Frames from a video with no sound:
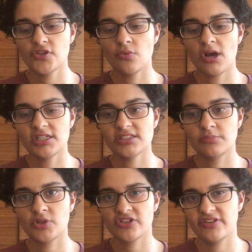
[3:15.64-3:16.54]
you want a
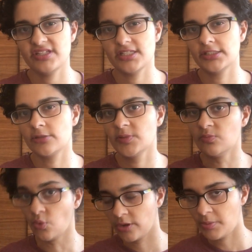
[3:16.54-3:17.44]
book that is a little bit
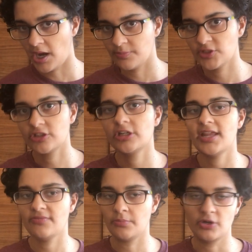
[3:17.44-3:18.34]
more popular
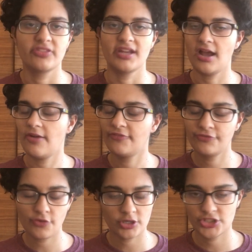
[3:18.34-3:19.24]
and a book that
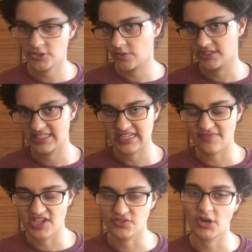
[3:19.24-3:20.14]
for sure Steve
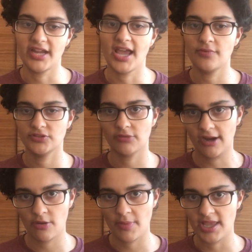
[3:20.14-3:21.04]
has read, I would
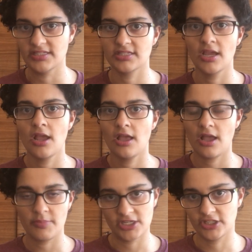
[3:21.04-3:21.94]
recommend
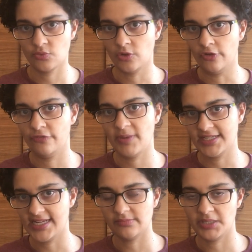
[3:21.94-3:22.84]
American Wolf by
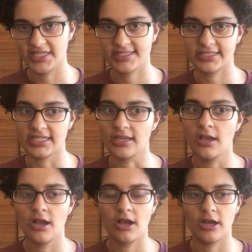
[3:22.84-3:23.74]
Nate Blakeslee.
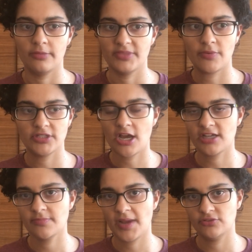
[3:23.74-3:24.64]
That one
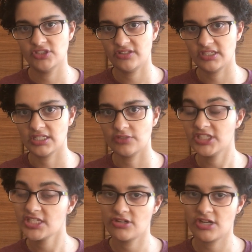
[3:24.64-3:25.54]
talks about the
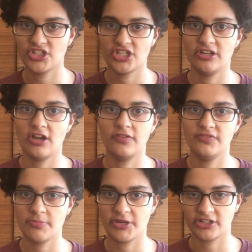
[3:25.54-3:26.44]
reintroduction of
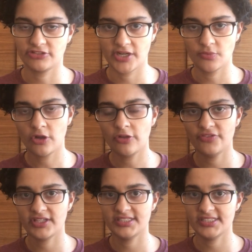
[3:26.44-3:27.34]
the American Gray
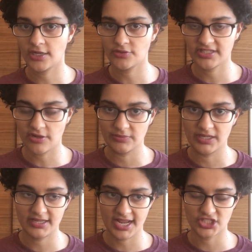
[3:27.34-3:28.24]
Wolf at Yellowstone
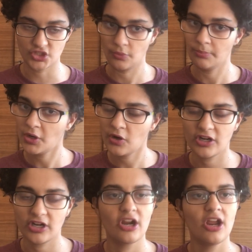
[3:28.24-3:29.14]
National
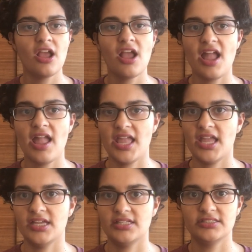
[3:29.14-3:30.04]
Park.
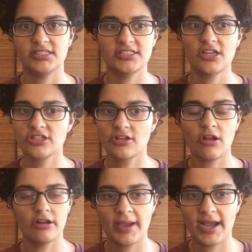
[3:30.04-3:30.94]
And it talks
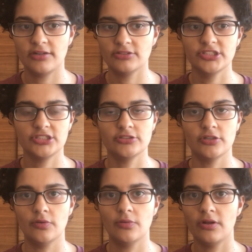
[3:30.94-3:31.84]
all about, you
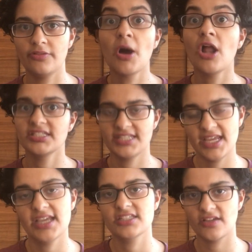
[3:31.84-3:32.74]
know, the
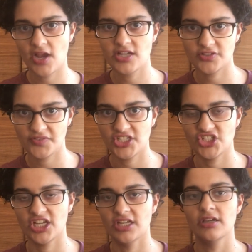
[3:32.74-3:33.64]
politics of
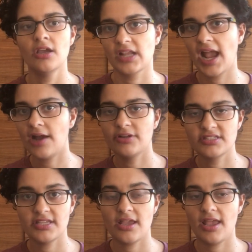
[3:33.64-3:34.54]
conservation. How
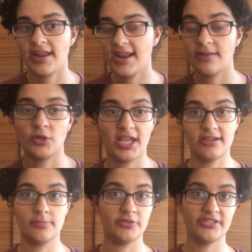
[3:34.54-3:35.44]
does an animal
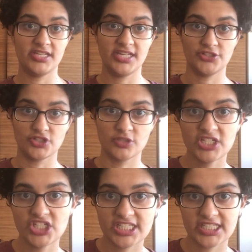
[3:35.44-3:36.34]
end up on the endangered
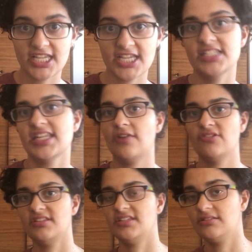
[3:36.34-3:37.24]
species list? How
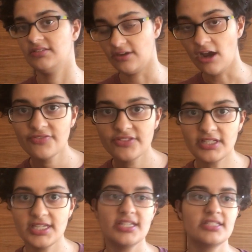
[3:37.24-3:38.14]
does it get off the
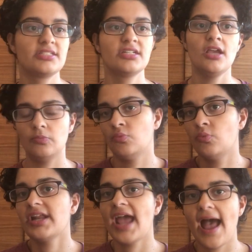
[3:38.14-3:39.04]
list?
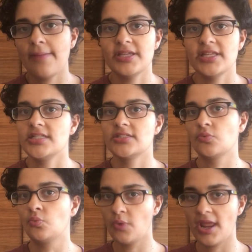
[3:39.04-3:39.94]
What happened
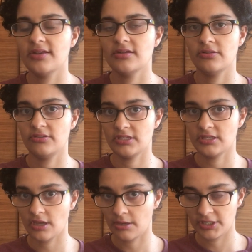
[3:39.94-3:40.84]
when
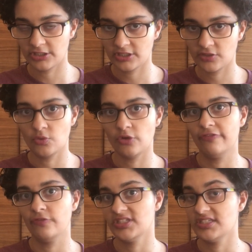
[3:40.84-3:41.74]
the American
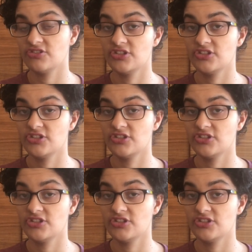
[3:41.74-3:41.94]
wolf was